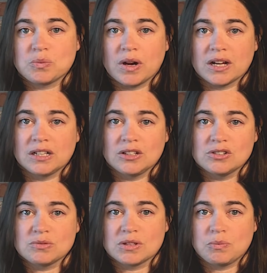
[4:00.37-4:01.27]
want to
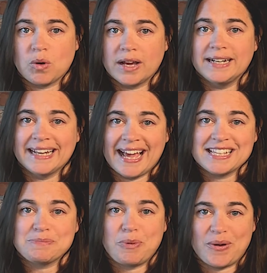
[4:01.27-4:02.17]
close with one
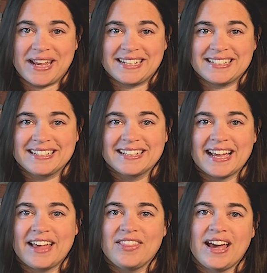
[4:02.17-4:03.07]
last point,
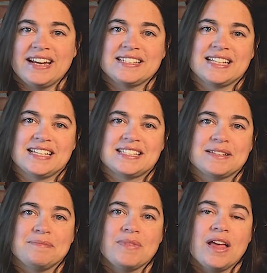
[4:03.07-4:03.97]
and that is this:
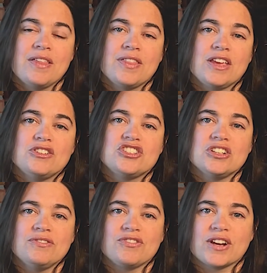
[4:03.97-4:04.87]
that you
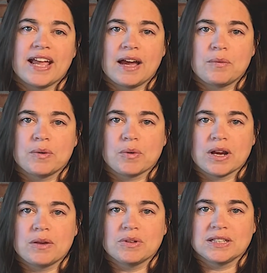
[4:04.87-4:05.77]
shouldn't forget when
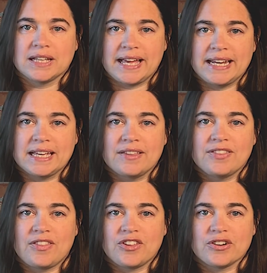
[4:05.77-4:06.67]
working with lighting
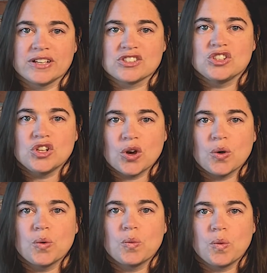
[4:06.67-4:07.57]
that there is no
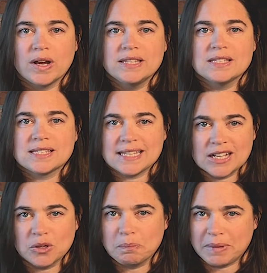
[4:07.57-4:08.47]
one
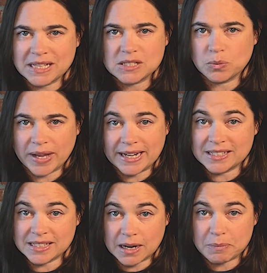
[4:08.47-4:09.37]
single best way to
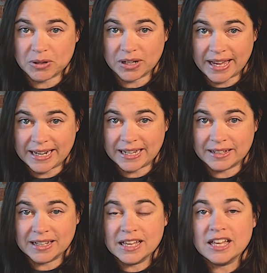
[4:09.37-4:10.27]
set up your lighting.
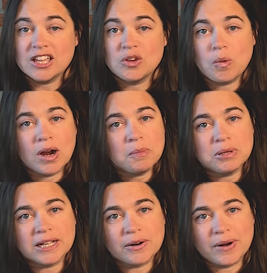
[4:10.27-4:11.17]
You want to
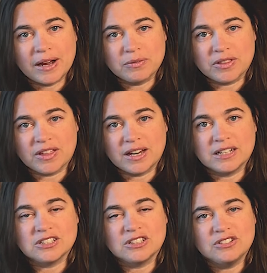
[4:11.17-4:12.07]
play around with it
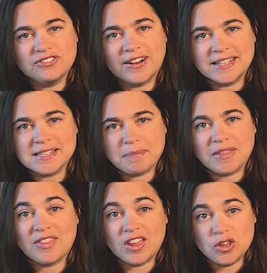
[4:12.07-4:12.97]
until you find
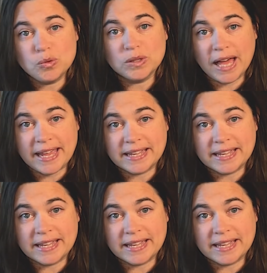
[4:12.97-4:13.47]
something that you like.